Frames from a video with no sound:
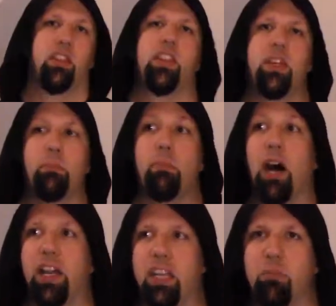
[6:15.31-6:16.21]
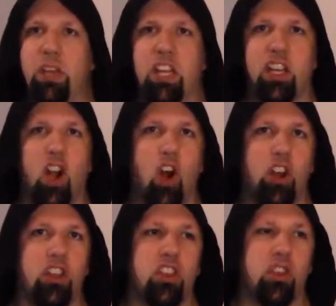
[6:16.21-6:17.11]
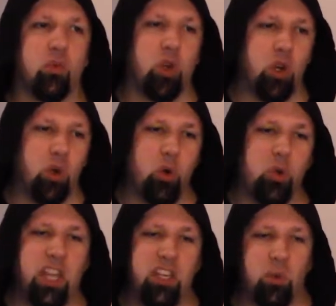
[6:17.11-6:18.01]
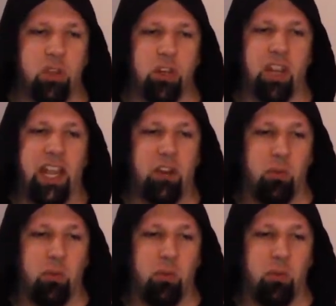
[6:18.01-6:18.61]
The money being carted through that you can like